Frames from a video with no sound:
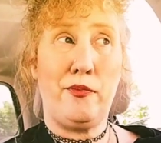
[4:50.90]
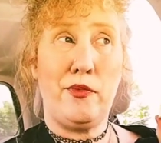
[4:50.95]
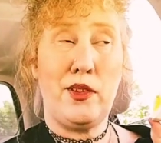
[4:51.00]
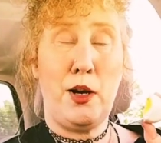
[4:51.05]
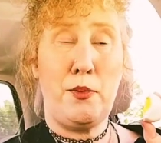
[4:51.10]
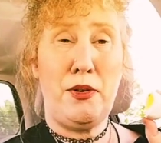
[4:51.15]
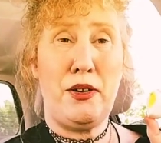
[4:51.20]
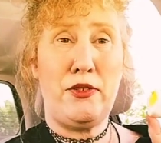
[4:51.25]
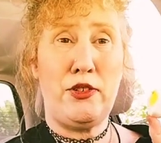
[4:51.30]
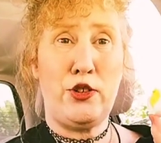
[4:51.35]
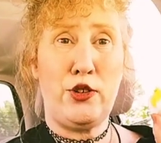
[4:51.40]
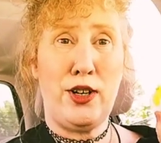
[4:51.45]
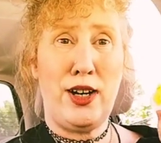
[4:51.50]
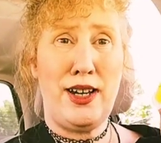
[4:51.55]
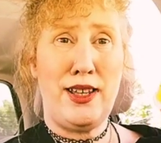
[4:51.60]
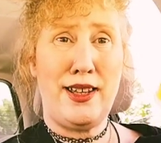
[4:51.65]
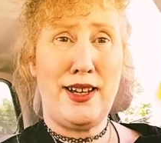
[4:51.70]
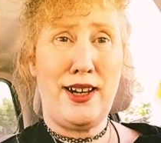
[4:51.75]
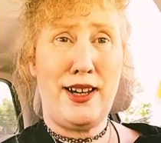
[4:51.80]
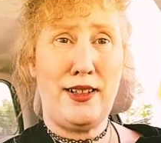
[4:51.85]
I'm gonna have to
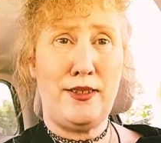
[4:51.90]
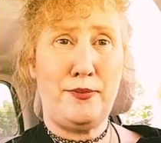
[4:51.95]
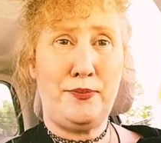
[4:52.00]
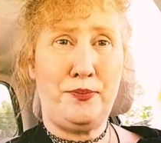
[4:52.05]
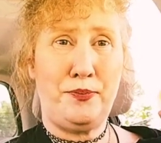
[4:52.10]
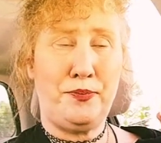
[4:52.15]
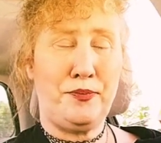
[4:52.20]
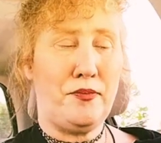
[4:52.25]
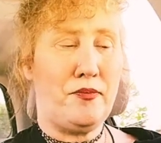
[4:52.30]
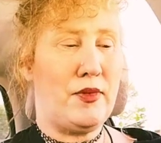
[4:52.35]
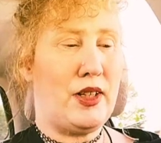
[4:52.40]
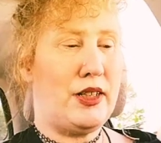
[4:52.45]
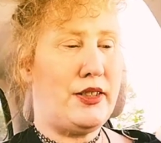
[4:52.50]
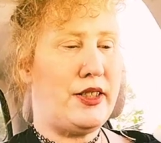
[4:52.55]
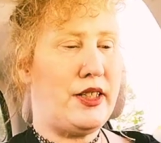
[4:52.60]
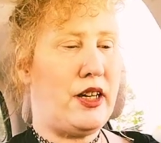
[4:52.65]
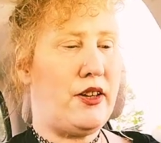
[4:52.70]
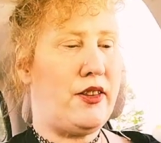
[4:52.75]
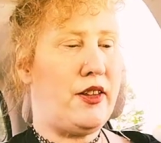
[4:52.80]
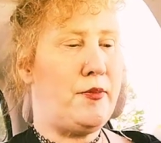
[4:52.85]
try that.
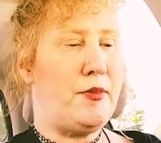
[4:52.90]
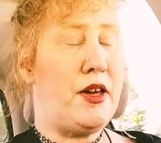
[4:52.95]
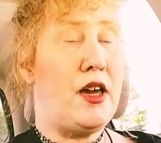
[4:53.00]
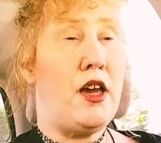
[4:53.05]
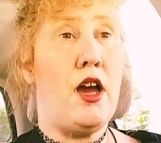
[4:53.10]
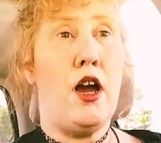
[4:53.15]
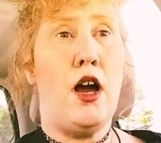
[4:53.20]
See how that'd be.